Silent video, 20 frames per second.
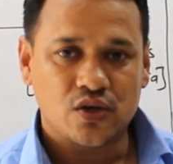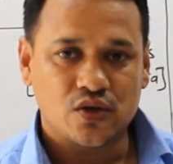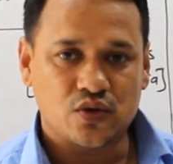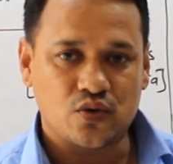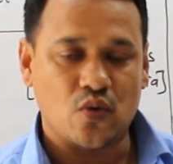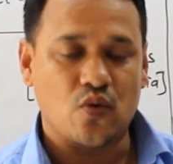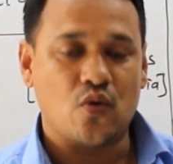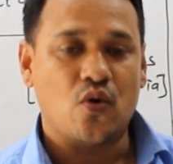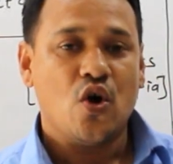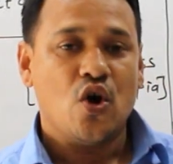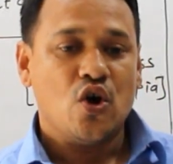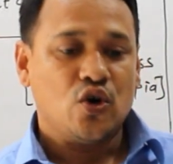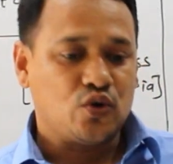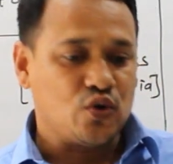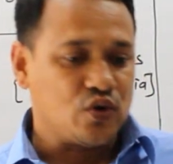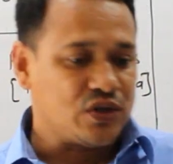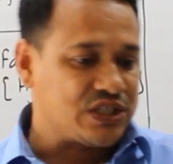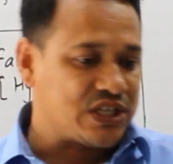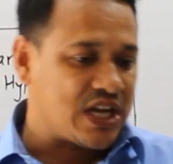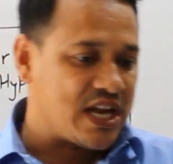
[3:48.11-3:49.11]
So
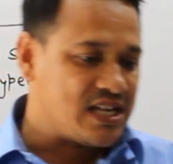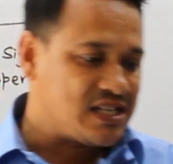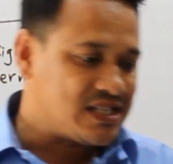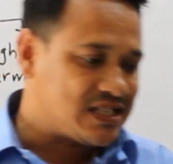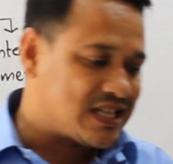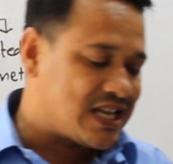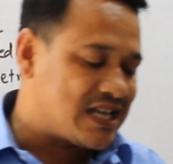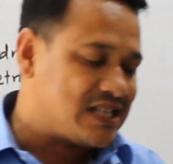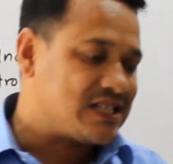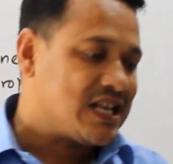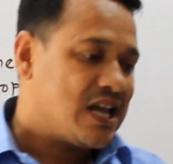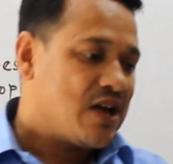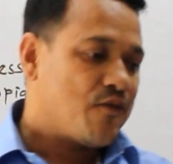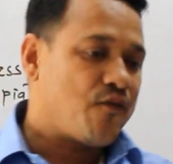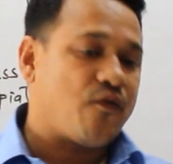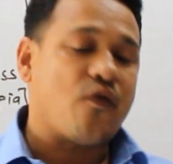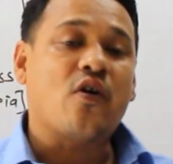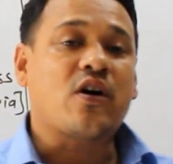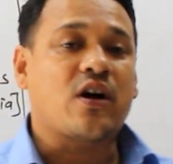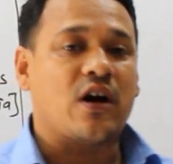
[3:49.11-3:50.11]
to change this
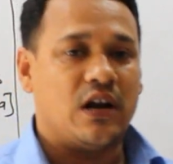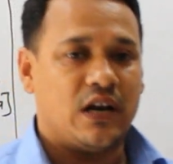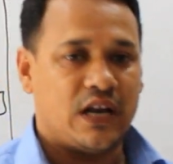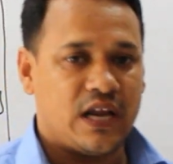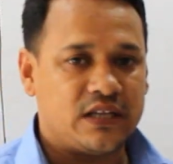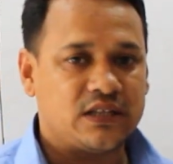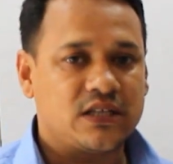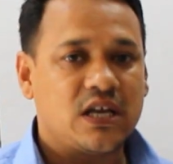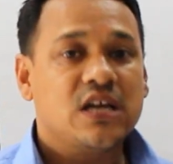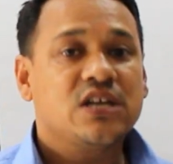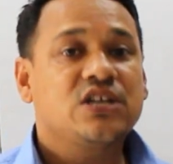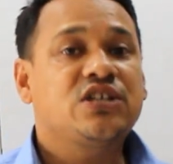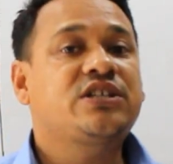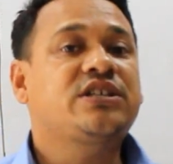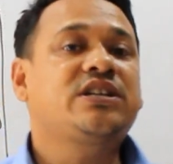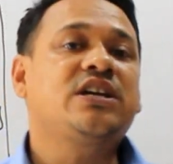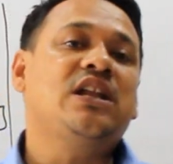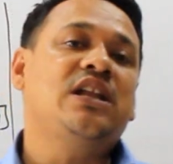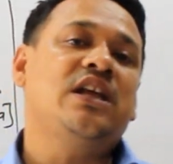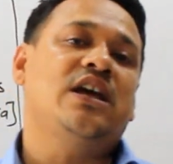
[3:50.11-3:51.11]
focal length,
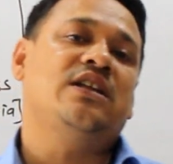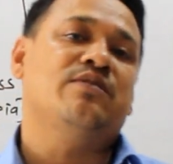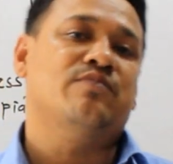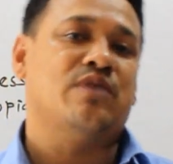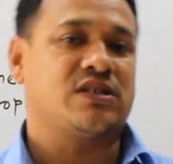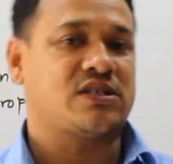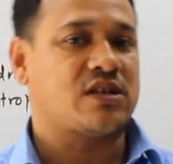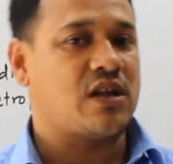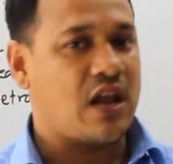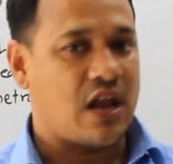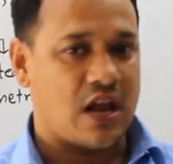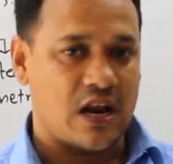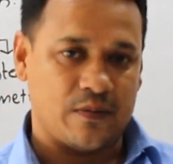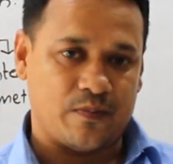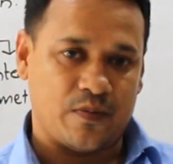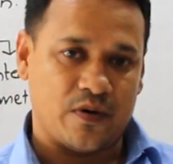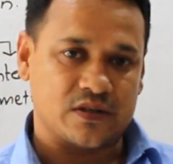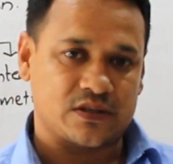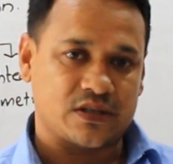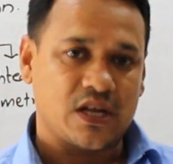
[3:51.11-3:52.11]
ciliary muscle
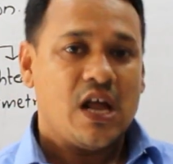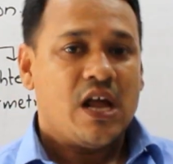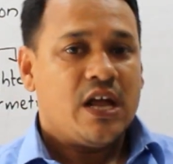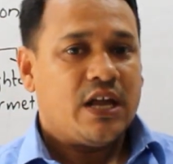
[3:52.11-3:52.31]
help us.